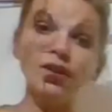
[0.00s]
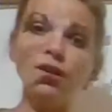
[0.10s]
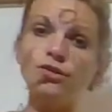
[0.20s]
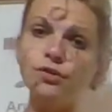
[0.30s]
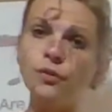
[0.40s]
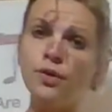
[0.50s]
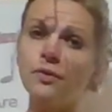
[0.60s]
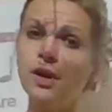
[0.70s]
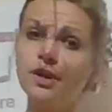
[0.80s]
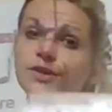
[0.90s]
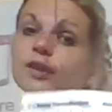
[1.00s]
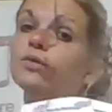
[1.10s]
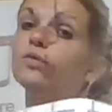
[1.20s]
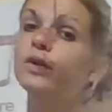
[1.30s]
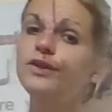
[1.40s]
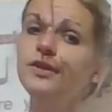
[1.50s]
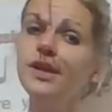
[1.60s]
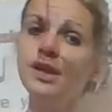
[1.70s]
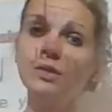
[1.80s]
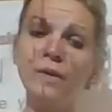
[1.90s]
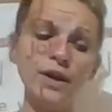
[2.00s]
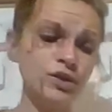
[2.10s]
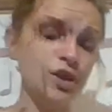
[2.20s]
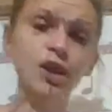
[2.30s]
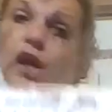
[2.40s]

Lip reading: So fourth graders, once you get your worksheet,